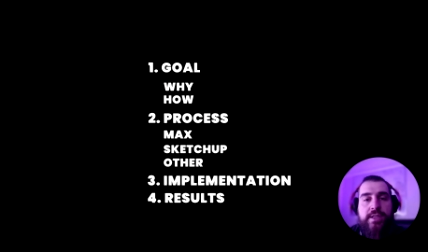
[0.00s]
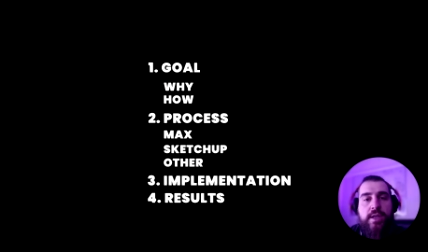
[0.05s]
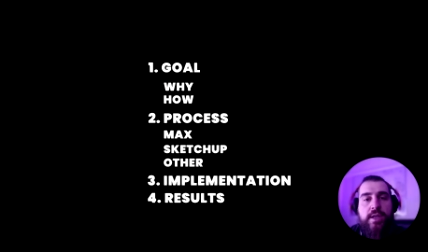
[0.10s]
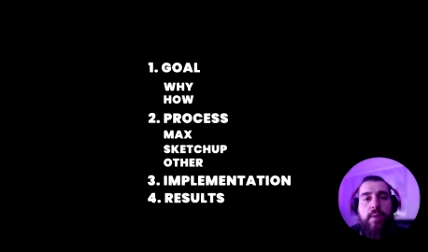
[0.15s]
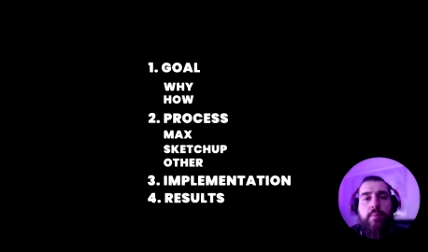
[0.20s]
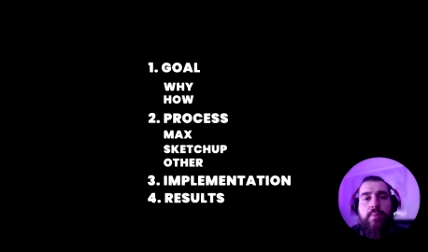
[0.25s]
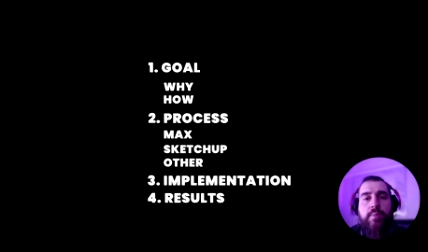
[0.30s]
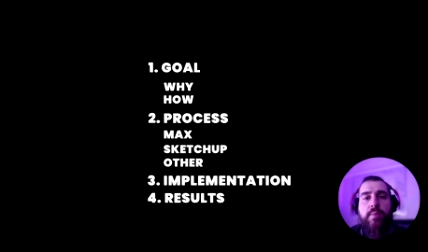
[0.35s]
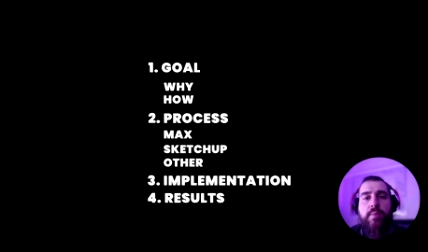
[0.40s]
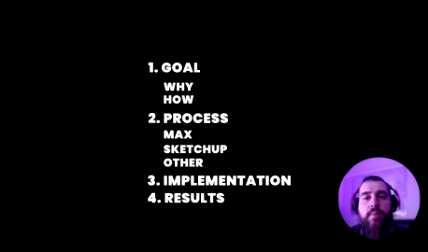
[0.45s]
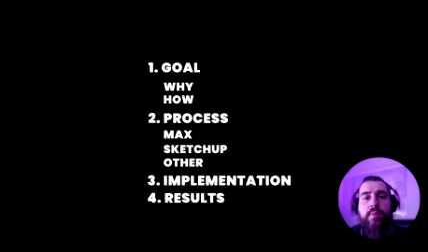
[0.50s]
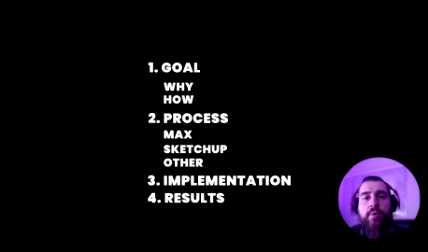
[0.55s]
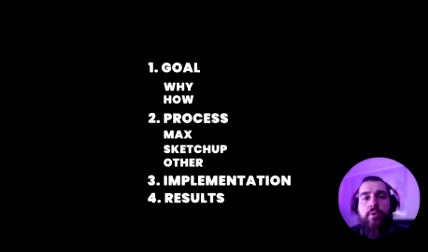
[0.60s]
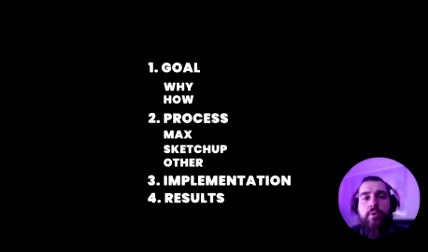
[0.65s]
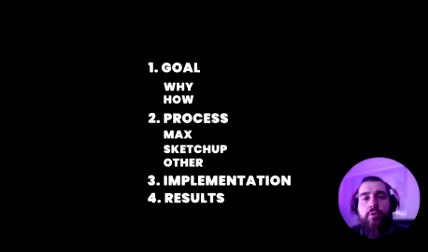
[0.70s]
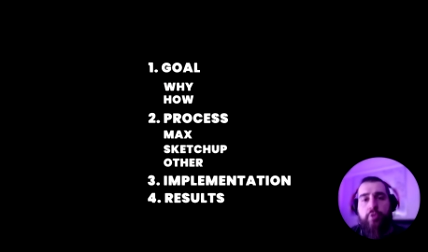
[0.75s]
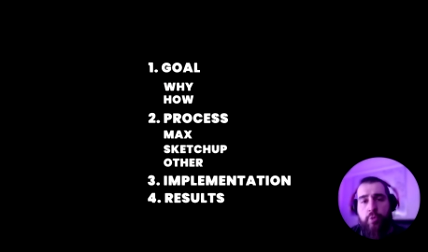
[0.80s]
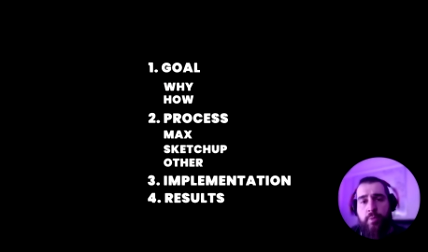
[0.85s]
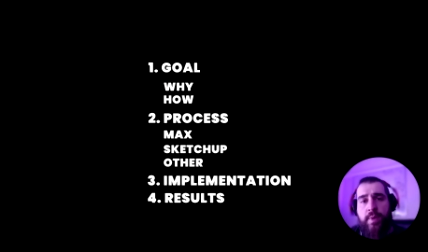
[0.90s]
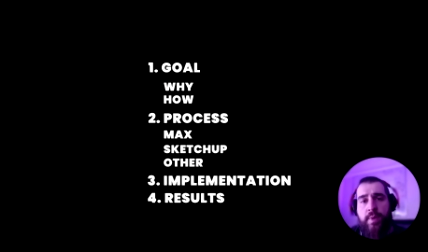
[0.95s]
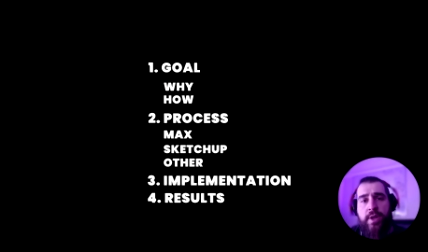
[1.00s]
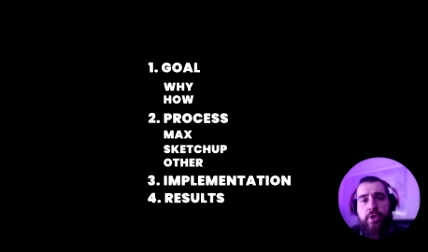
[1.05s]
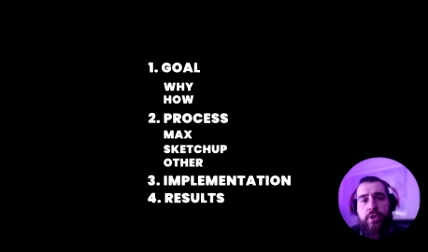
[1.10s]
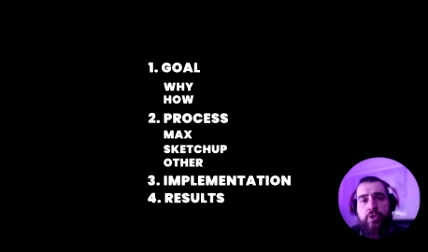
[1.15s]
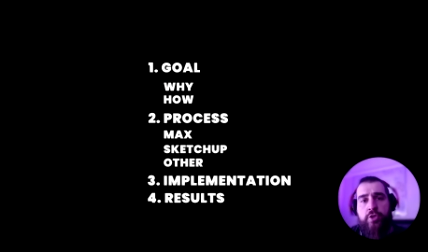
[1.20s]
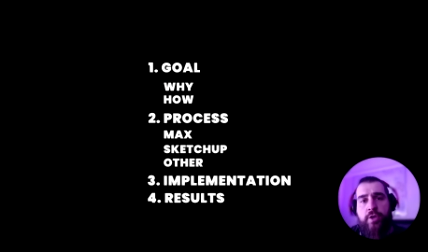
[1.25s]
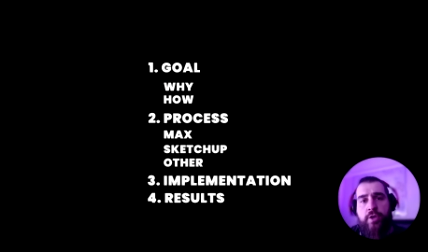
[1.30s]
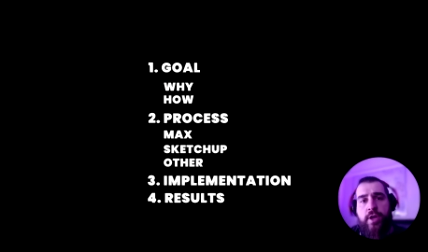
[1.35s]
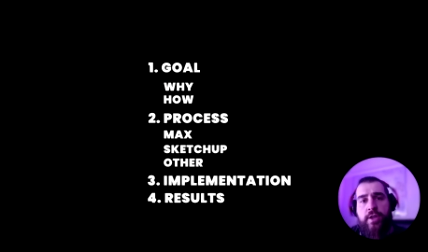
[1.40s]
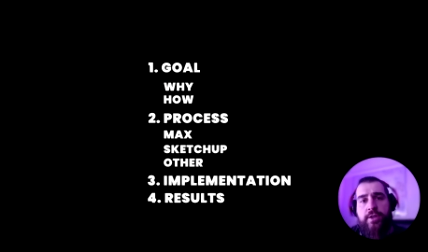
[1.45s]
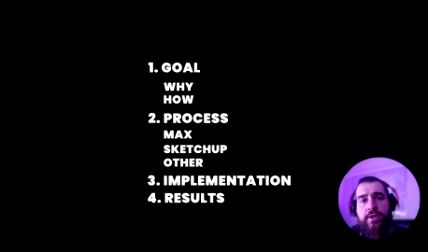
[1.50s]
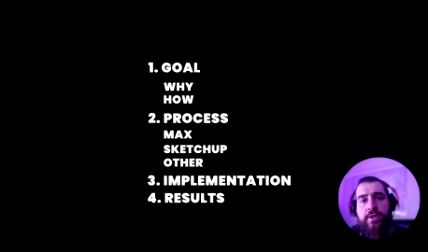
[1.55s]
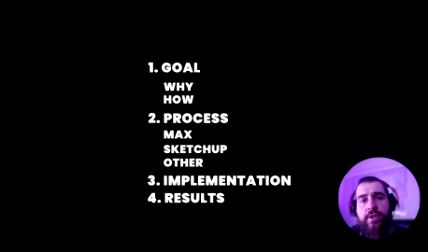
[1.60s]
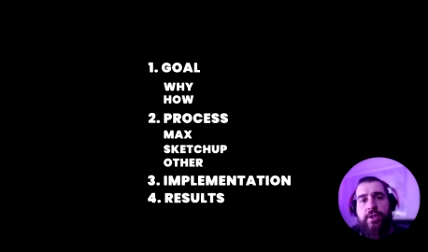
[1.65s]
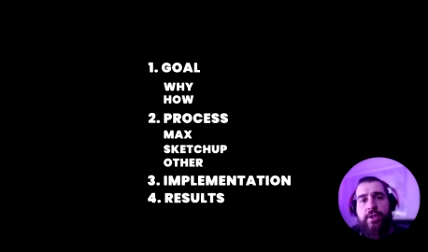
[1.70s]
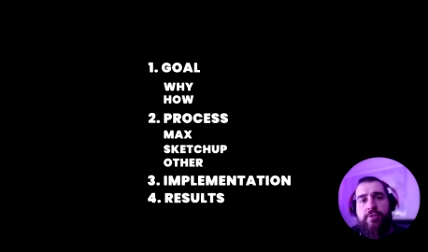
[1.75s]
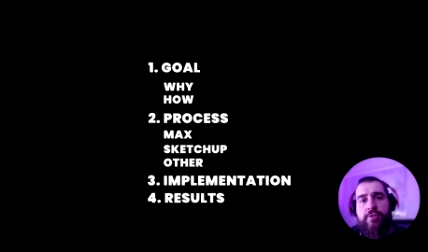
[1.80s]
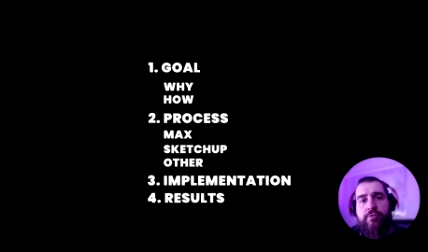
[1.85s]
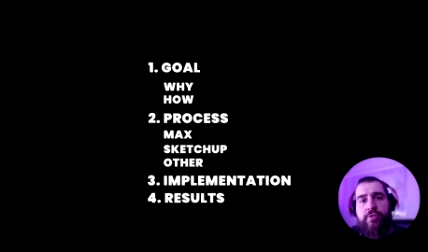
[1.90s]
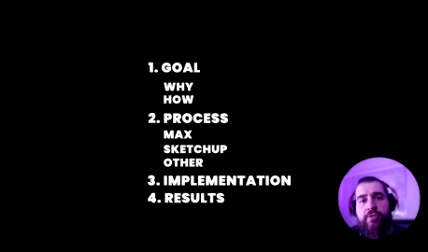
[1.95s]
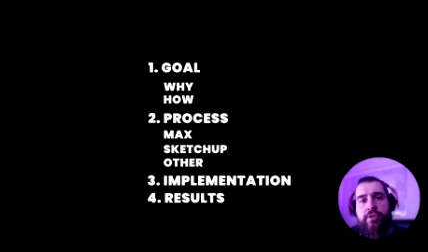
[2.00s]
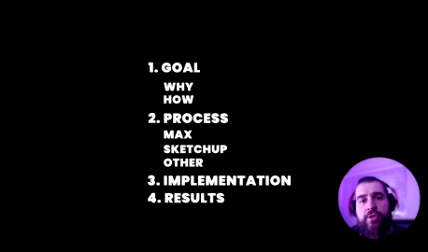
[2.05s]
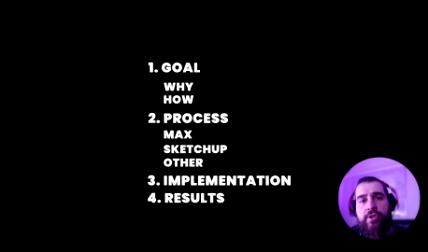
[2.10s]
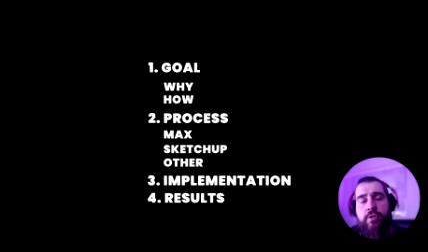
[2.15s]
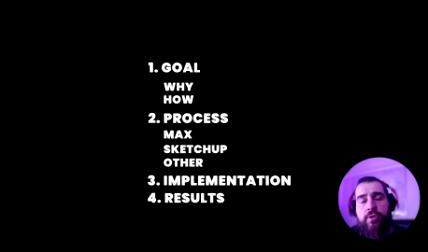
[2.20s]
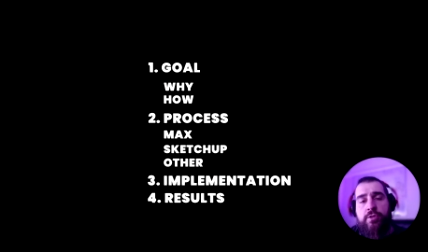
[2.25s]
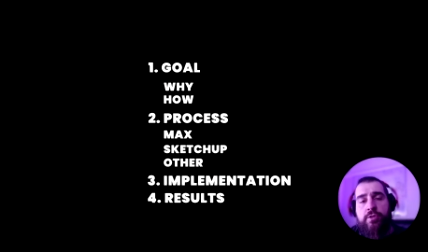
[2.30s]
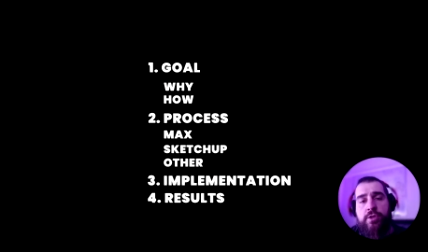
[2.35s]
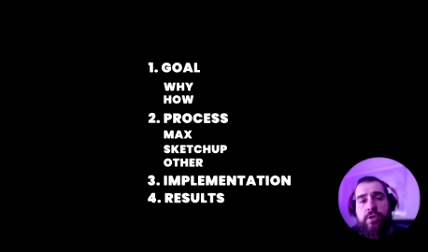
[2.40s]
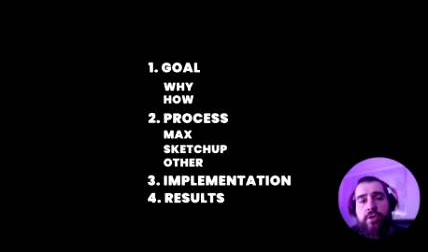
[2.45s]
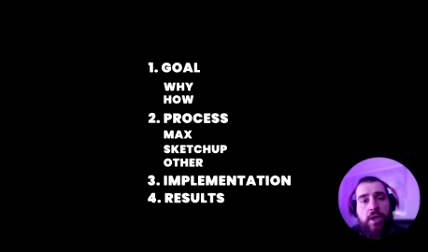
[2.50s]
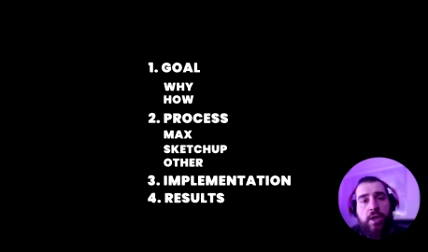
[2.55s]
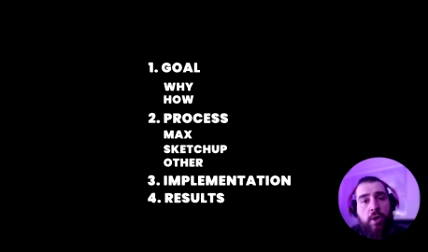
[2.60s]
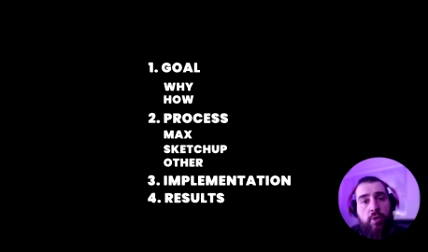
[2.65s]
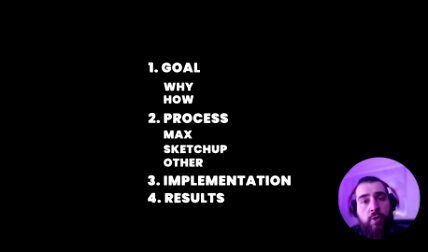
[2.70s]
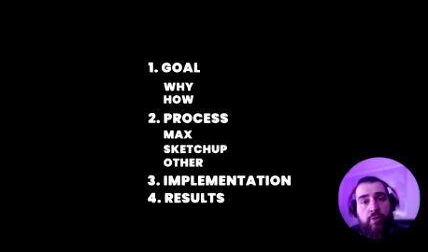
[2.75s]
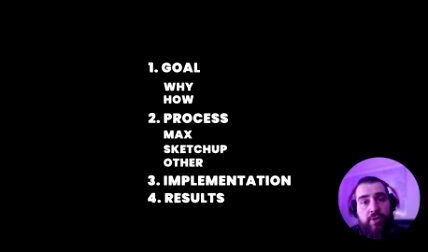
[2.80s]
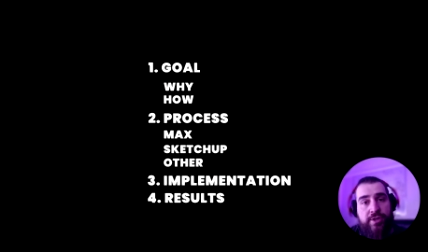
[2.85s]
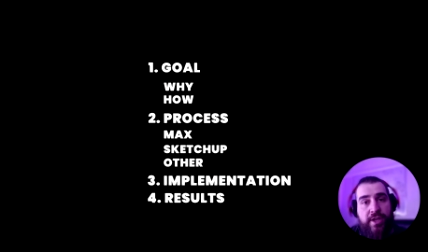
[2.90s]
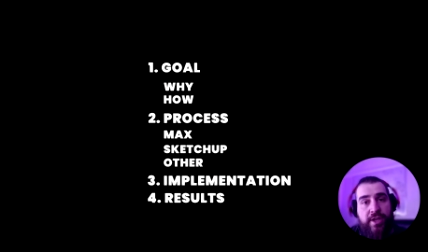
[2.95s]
Some people do manage to get decent results on the